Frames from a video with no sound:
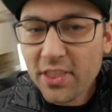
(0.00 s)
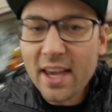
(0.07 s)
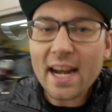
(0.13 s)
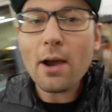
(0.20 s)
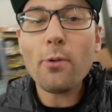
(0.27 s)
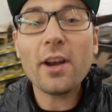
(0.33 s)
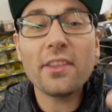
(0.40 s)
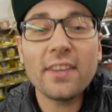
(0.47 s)
then,
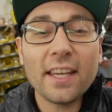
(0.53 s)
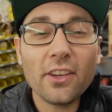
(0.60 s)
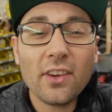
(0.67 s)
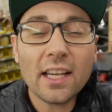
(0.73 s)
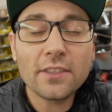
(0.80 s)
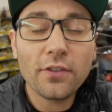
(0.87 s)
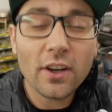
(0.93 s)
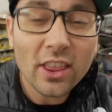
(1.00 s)
I want to thank you
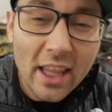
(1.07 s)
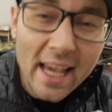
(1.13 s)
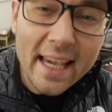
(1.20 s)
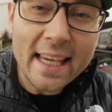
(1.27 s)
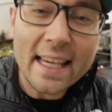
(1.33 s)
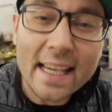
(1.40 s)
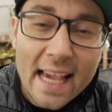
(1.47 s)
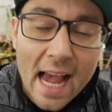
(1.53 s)
guys for
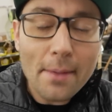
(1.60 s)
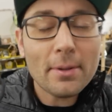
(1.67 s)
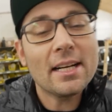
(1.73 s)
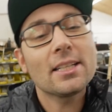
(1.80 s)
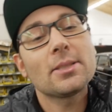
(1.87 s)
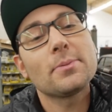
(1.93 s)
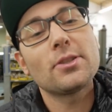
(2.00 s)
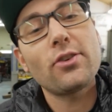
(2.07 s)
liking,
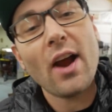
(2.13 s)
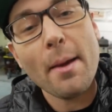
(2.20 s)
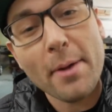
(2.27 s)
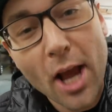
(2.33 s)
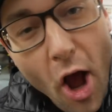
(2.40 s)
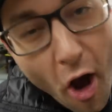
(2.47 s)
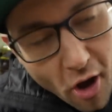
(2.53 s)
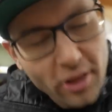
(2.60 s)
commenting,
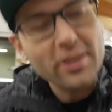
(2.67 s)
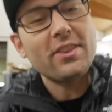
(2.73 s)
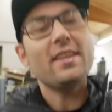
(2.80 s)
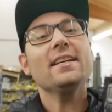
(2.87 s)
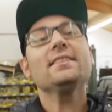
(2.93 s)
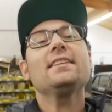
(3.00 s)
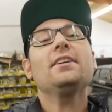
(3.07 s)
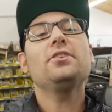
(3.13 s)
subscribing, all the
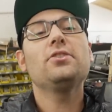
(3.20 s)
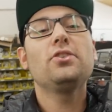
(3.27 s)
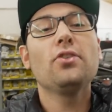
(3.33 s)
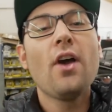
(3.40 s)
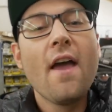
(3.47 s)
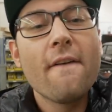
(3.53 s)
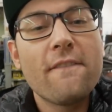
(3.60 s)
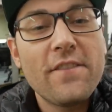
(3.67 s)
things that you
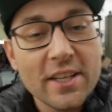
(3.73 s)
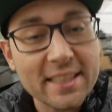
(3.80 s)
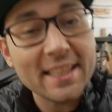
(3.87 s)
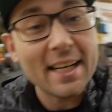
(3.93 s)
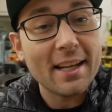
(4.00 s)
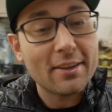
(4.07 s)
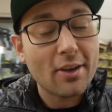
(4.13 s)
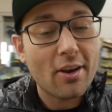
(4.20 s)
do,
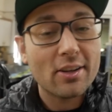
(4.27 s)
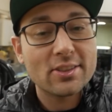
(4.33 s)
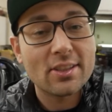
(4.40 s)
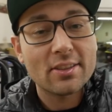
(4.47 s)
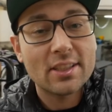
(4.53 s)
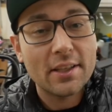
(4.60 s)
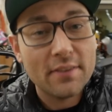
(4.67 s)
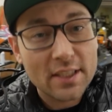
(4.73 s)
visiting the
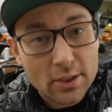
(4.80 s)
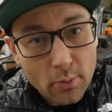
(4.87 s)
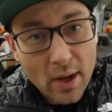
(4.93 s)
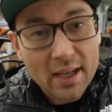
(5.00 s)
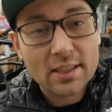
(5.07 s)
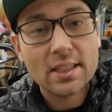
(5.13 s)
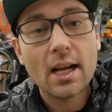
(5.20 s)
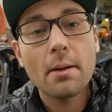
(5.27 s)
GallStar TV
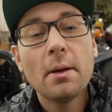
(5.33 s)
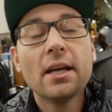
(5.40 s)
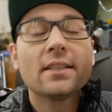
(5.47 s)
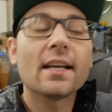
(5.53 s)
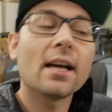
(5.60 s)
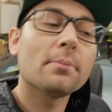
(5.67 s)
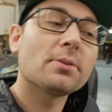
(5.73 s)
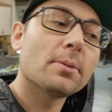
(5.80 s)
swag shop
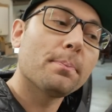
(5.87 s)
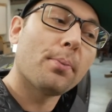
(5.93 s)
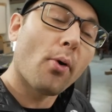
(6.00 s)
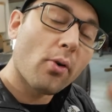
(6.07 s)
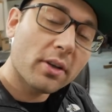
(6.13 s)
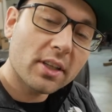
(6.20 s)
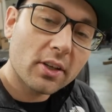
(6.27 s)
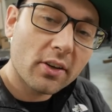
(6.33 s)
to help
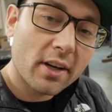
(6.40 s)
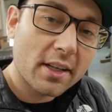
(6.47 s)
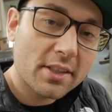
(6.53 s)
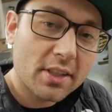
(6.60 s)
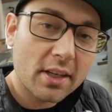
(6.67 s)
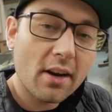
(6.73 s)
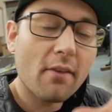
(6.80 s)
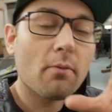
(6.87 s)
support the
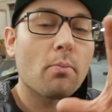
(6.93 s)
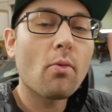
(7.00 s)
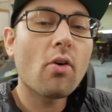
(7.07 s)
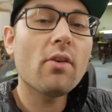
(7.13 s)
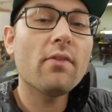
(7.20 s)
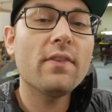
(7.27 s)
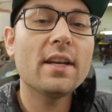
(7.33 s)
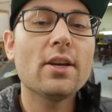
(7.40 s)
creation of
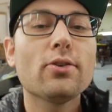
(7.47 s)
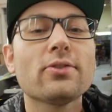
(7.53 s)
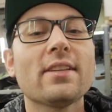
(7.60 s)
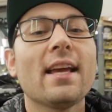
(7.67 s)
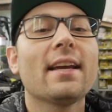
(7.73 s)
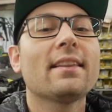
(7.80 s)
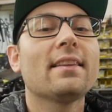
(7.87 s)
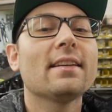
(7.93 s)
more videos
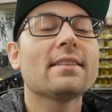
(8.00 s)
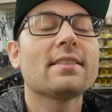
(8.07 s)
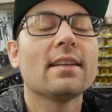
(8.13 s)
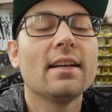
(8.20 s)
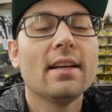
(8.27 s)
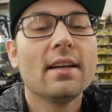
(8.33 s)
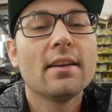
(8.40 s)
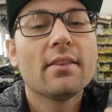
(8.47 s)
like this.
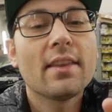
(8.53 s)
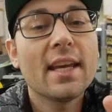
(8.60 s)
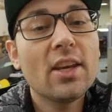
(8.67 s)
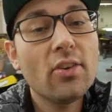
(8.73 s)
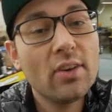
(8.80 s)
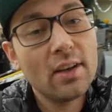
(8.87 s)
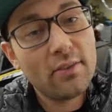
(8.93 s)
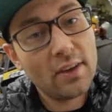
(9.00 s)
Thank
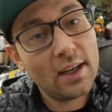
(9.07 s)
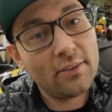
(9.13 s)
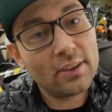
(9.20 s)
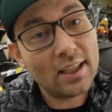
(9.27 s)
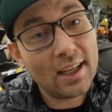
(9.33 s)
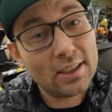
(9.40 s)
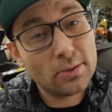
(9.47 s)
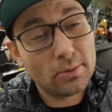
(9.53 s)
you, Innovative
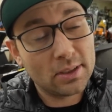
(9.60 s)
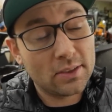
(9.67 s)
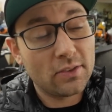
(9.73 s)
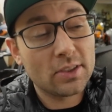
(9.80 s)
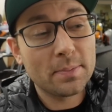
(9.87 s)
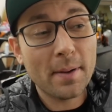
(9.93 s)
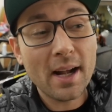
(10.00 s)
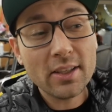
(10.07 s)
Glassworks, for
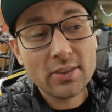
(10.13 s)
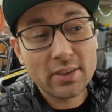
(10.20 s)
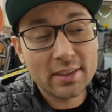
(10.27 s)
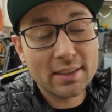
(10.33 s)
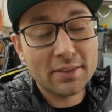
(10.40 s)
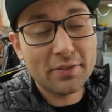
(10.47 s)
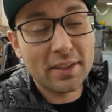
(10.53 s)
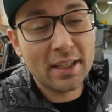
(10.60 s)
sponsoring
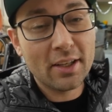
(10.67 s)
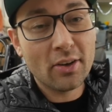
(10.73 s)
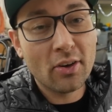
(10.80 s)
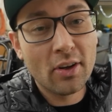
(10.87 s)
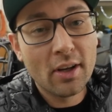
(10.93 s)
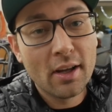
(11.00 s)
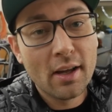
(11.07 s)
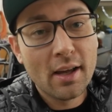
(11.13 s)
this video.
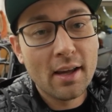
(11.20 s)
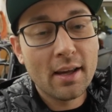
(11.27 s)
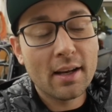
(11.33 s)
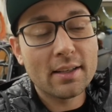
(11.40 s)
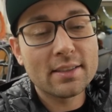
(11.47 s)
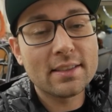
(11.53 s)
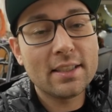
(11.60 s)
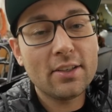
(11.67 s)

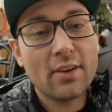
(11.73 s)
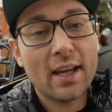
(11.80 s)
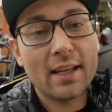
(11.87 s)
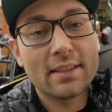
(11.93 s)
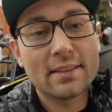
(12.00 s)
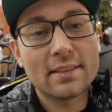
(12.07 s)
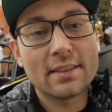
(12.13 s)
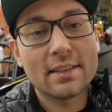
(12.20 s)
I'll see you
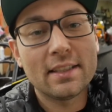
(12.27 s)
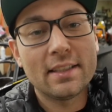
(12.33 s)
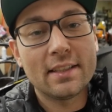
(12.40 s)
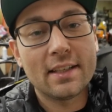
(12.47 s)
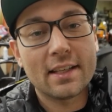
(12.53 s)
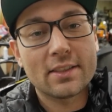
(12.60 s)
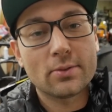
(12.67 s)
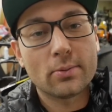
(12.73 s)
guys in the
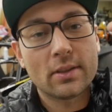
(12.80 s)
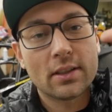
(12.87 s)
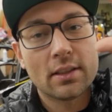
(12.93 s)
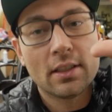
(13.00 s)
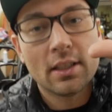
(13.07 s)
next one.